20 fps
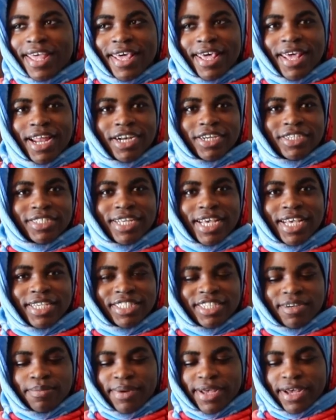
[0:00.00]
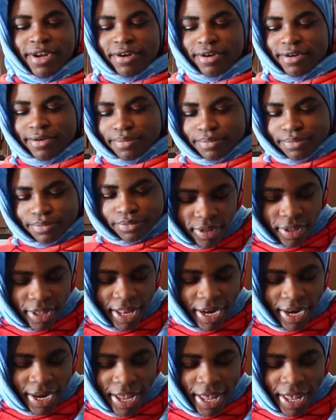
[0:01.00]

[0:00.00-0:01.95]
and it just tasted better. And